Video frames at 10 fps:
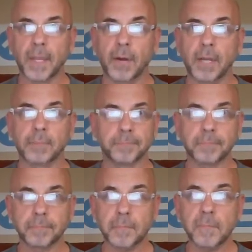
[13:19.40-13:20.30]
right?
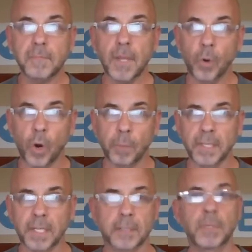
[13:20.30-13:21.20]

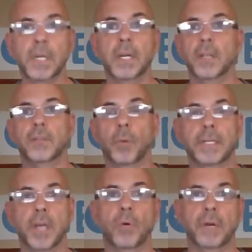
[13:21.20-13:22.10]
Corporatism. So
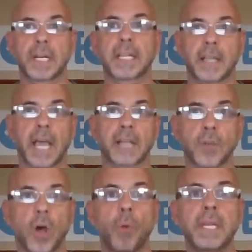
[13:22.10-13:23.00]
that's
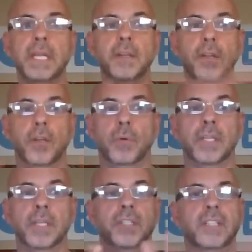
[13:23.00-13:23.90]
all we need to do
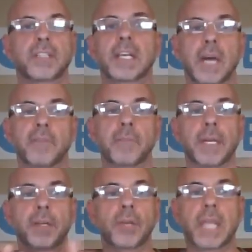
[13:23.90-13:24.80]
is just say,
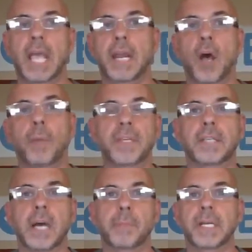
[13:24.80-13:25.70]
government, you can't help
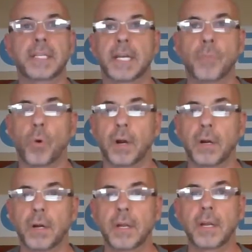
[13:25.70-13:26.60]
these companies
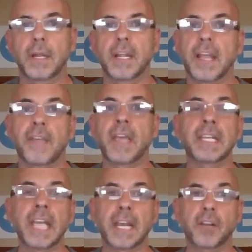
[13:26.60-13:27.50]
anymore. And
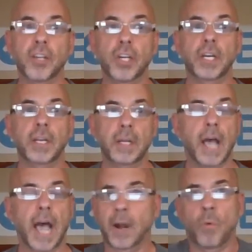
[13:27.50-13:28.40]
then
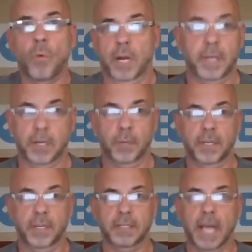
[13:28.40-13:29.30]
I don't want to be
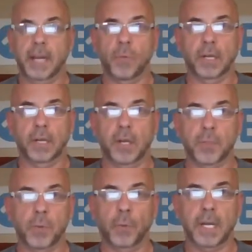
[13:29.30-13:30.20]
doing this. I didn't want to
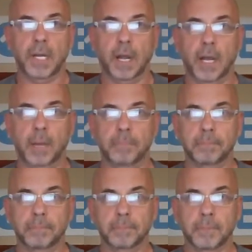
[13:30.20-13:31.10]
launch oneway.com,
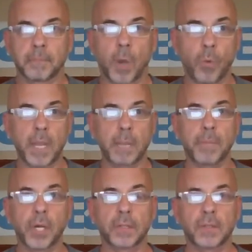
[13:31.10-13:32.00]
but we
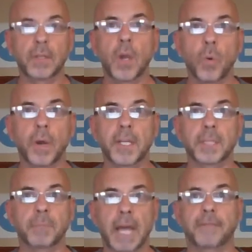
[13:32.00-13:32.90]
built what
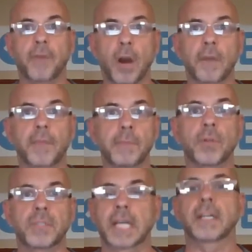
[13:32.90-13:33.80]
is by far the
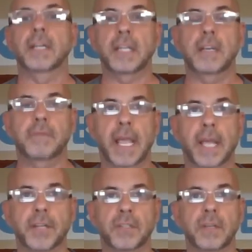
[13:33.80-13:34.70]
most technically
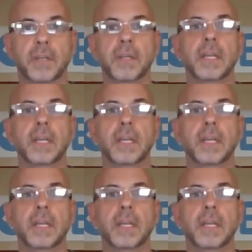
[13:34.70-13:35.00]
advanced,